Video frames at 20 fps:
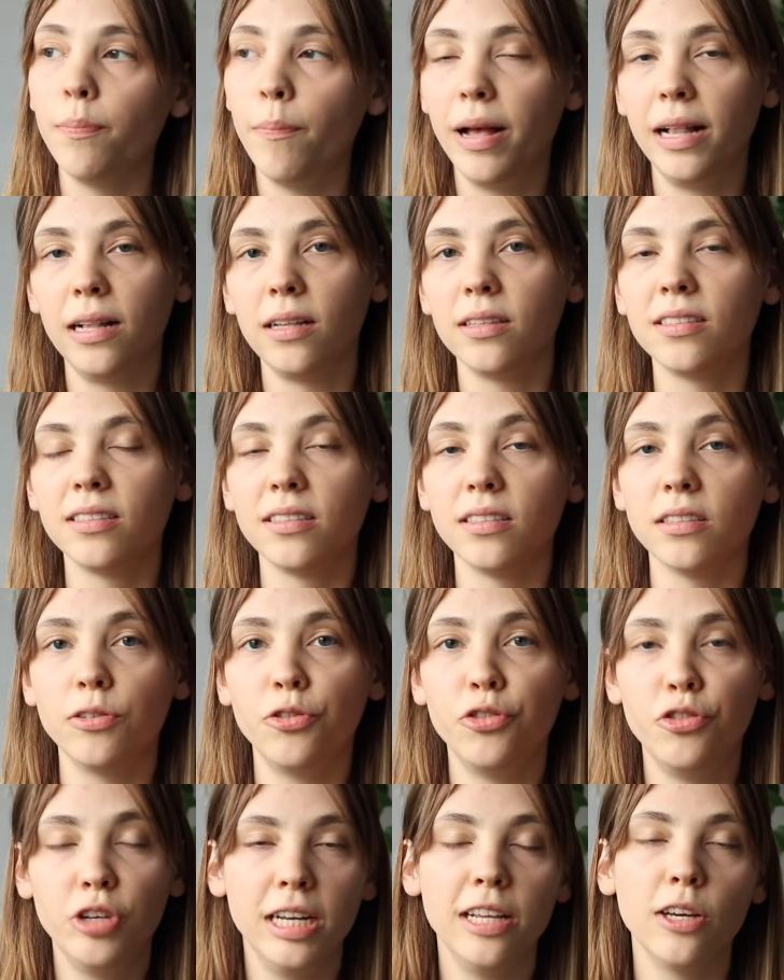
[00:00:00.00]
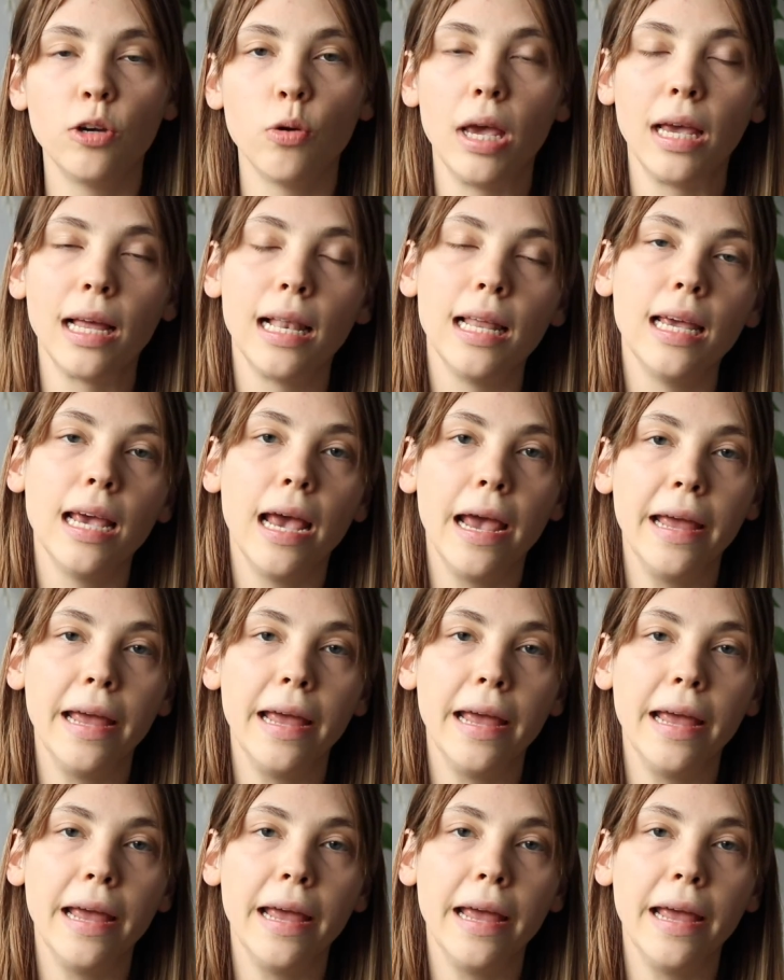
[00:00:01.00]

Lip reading: melts really quickly,